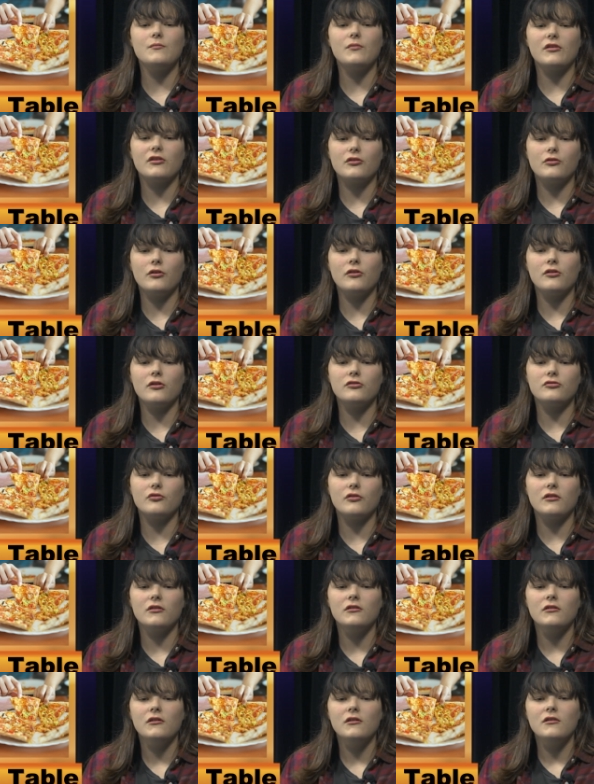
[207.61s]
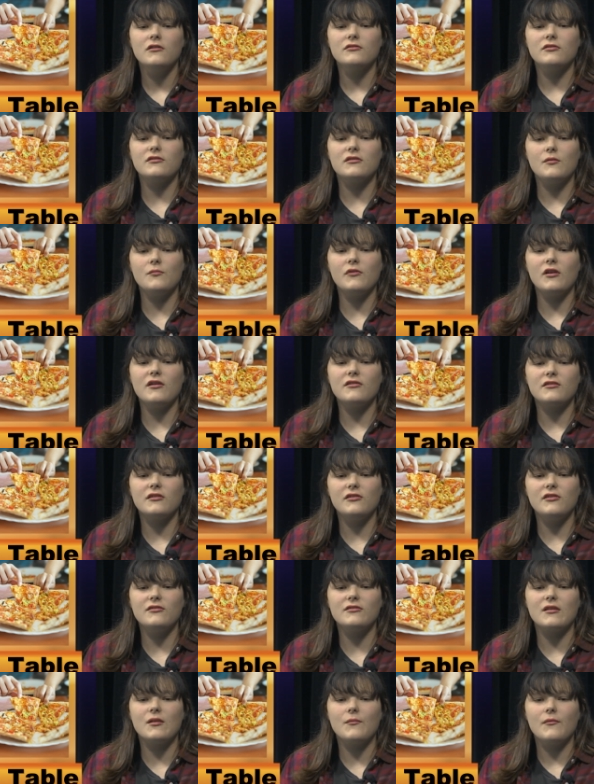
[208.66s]
by the courtyard door, so someone else can
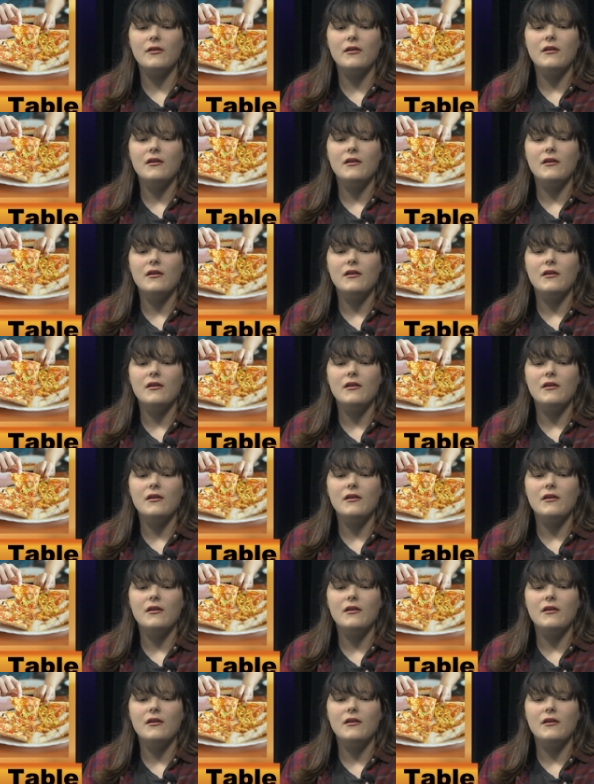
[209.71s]
use them.